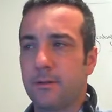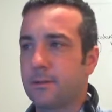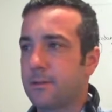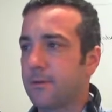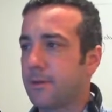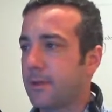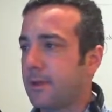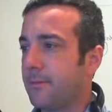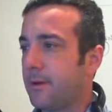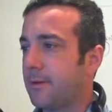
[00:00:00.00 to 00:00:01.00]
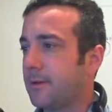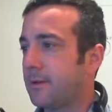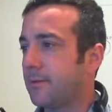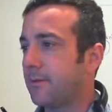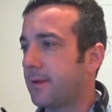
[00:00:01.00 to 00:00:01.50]
So we're going to keep going
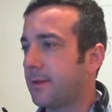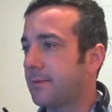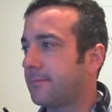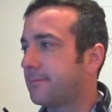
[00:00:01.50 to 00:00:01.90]
until we find it.